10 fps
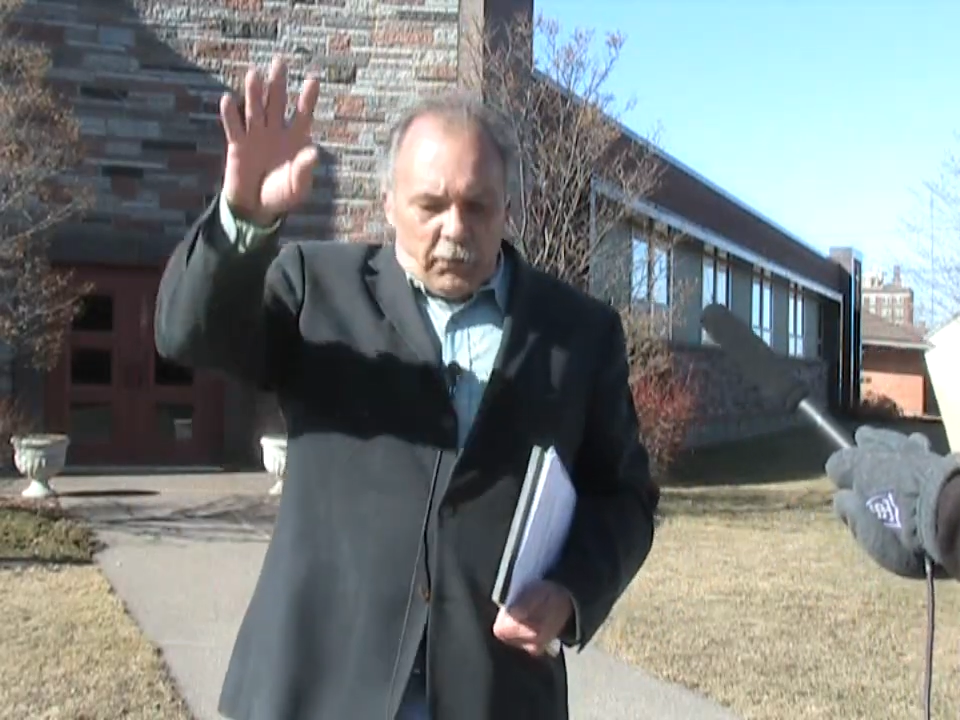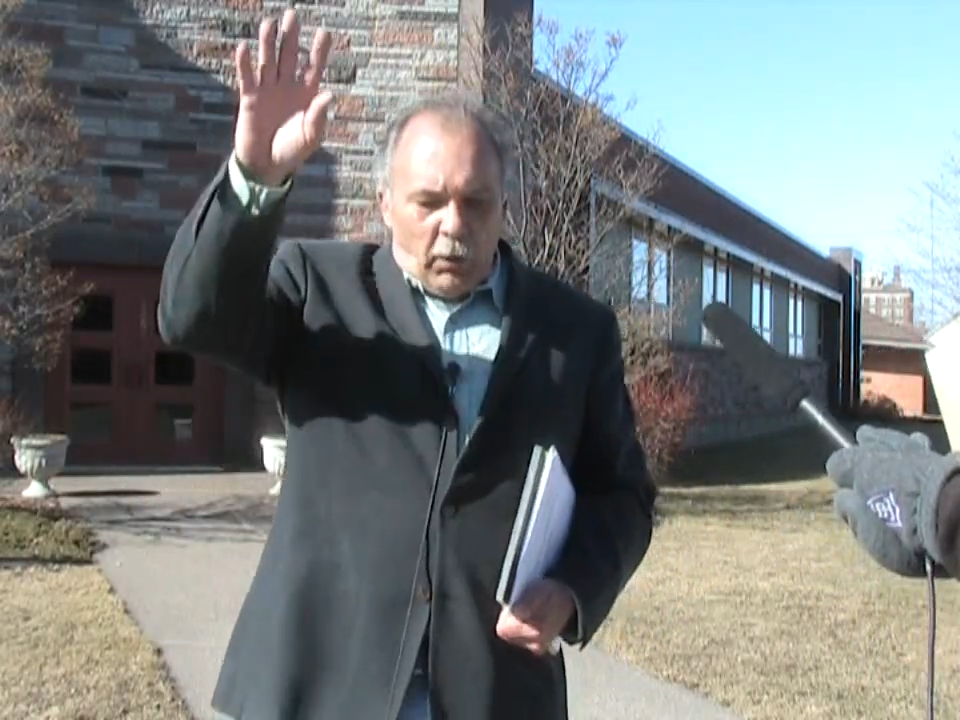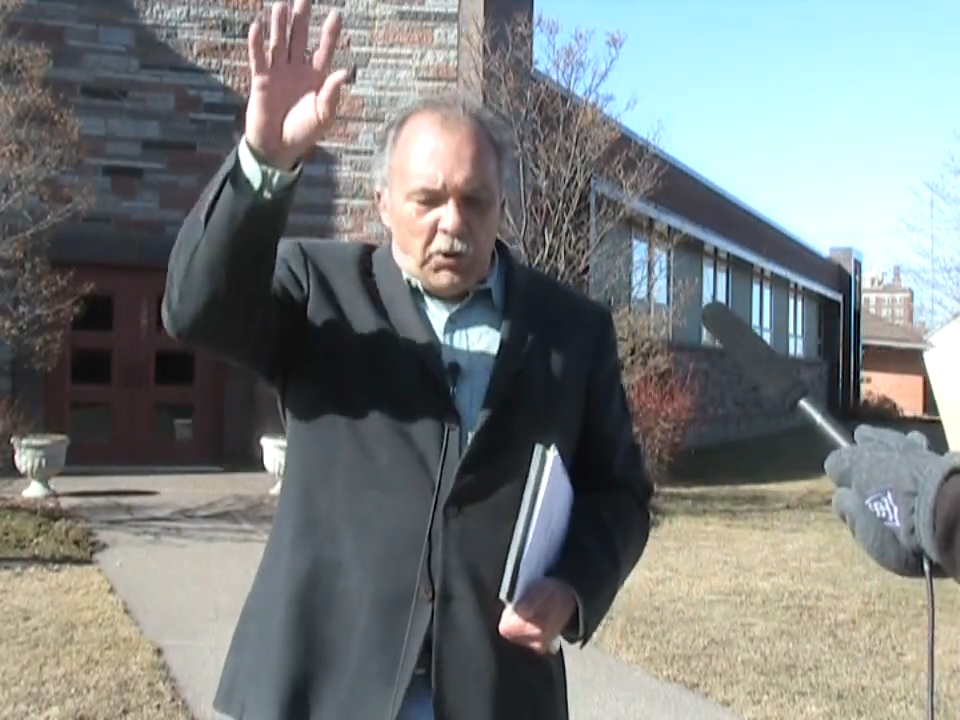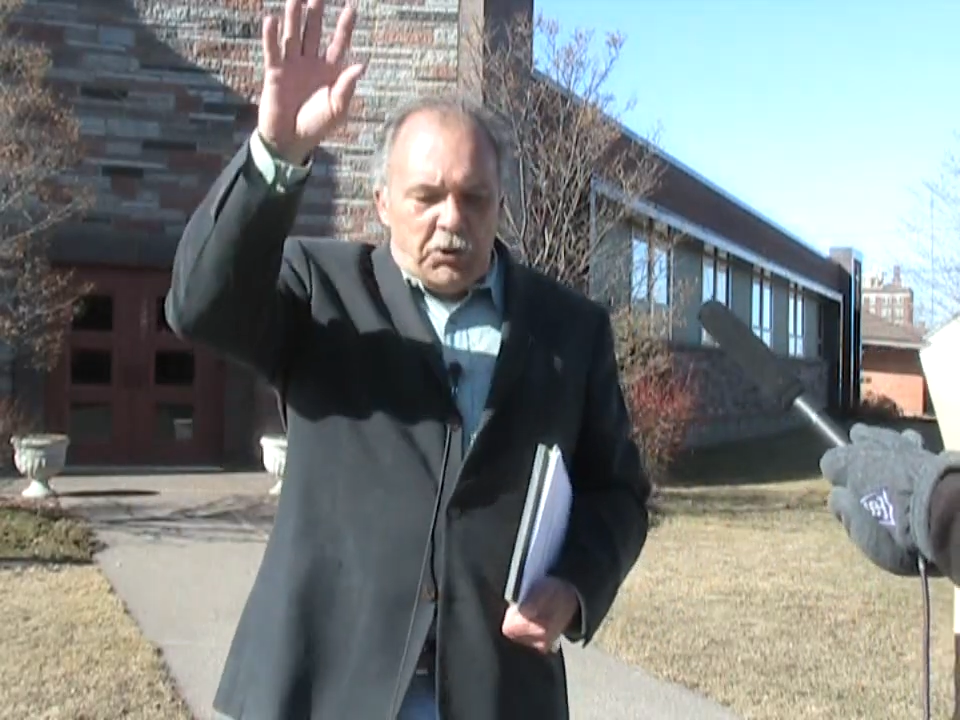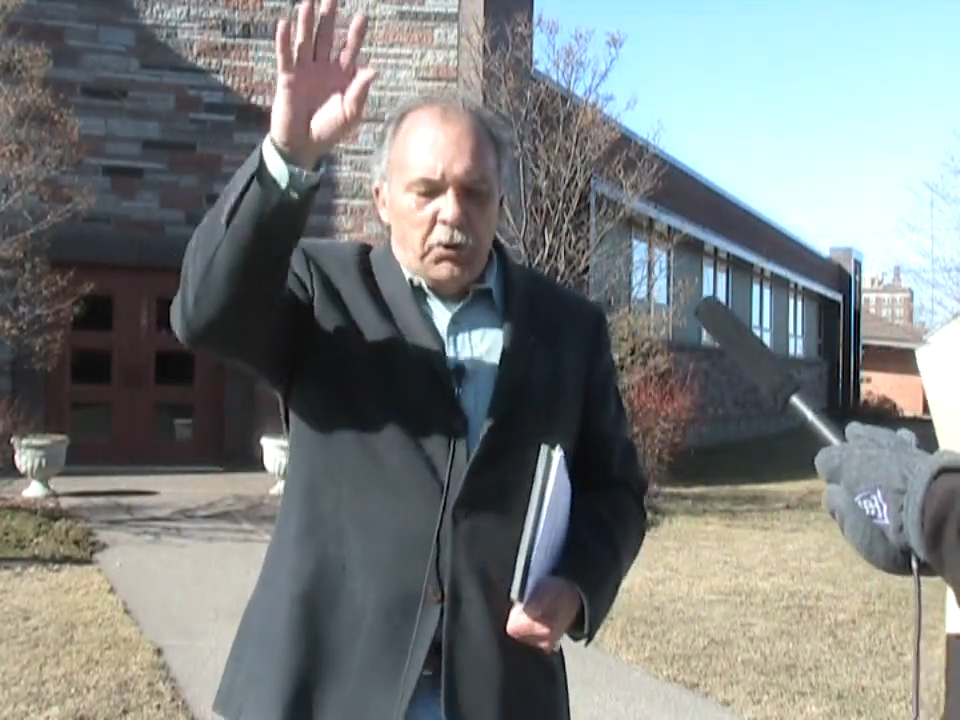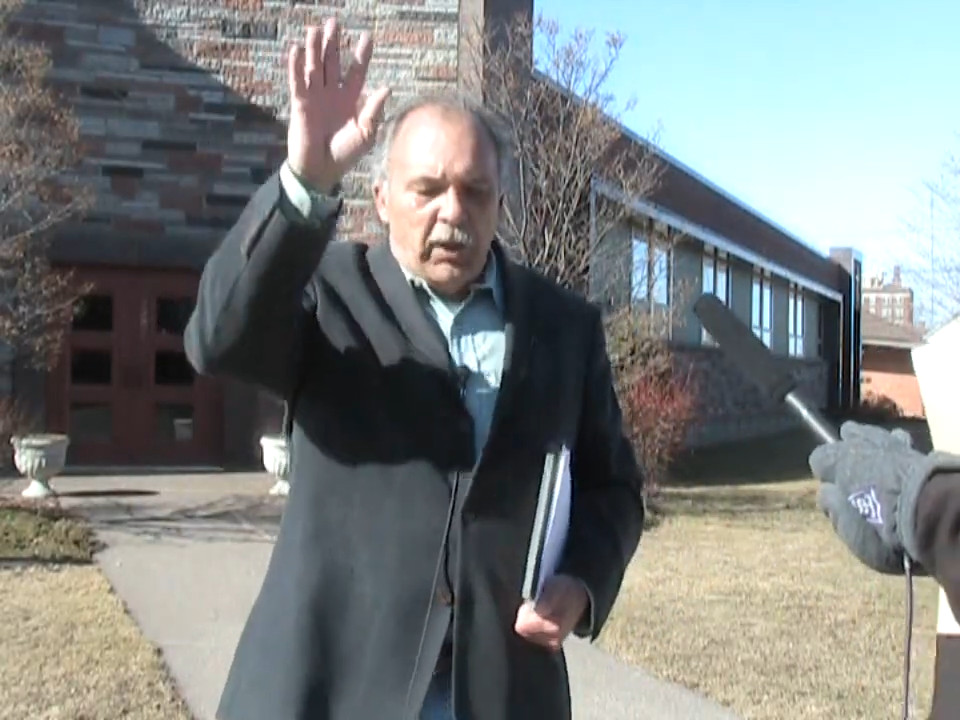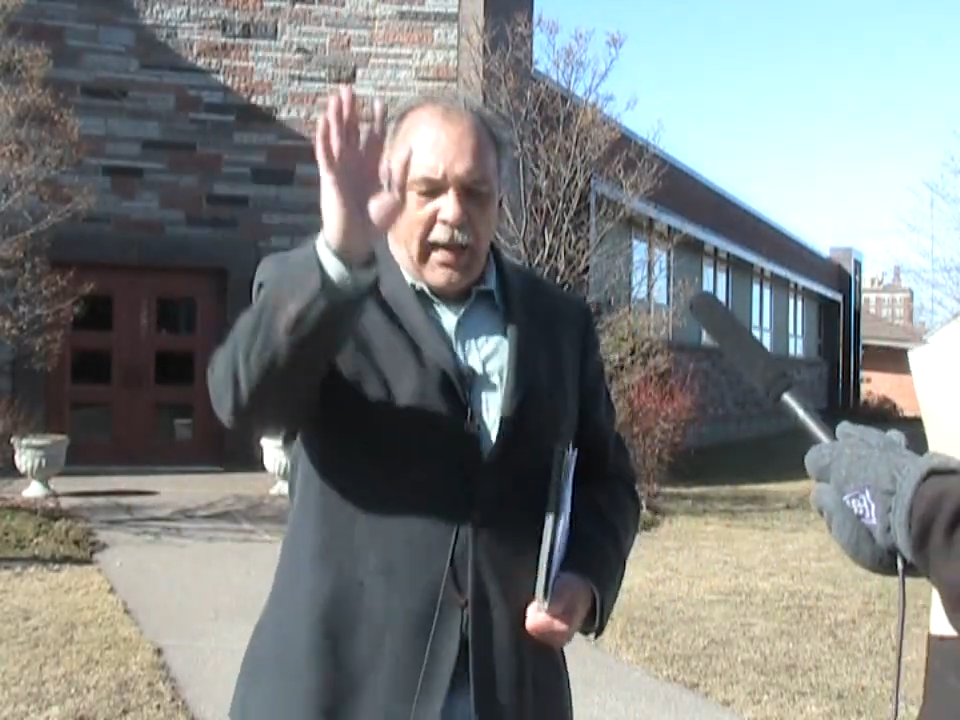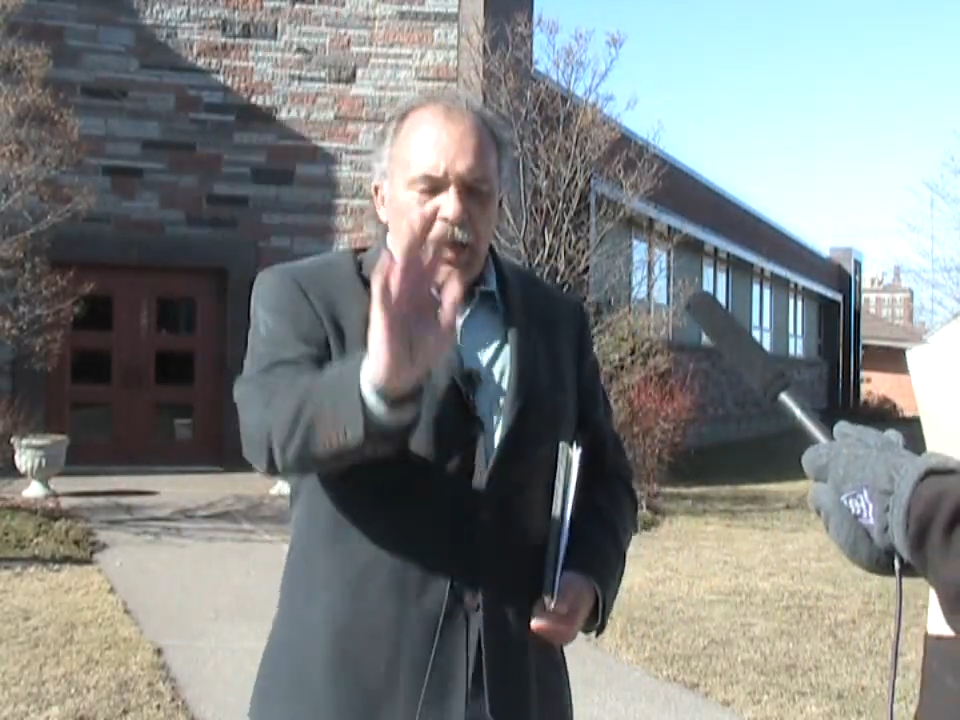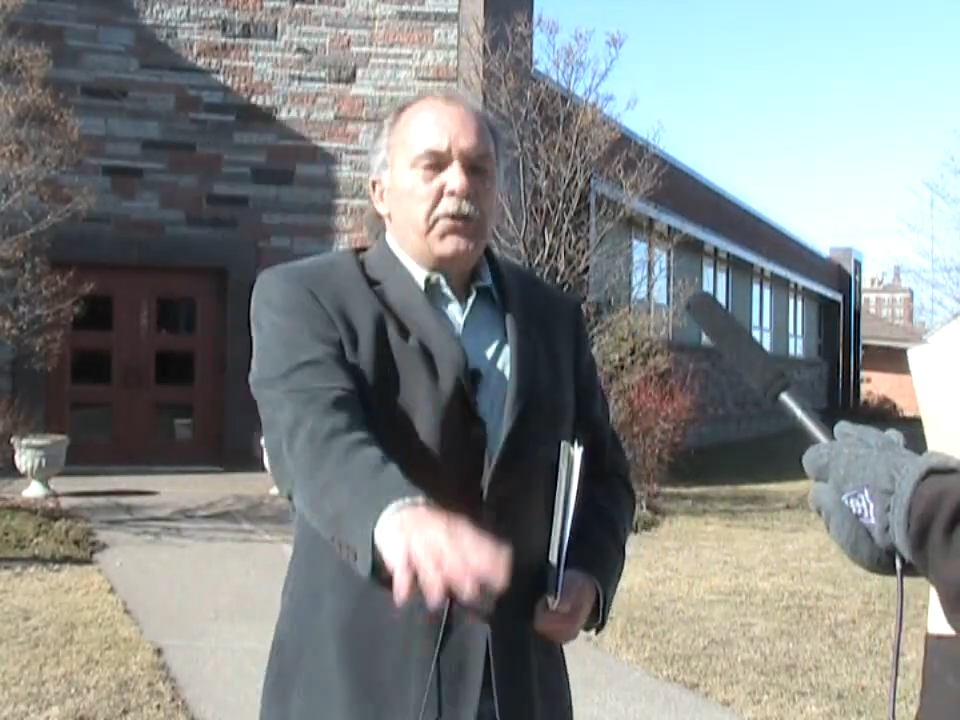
once you lay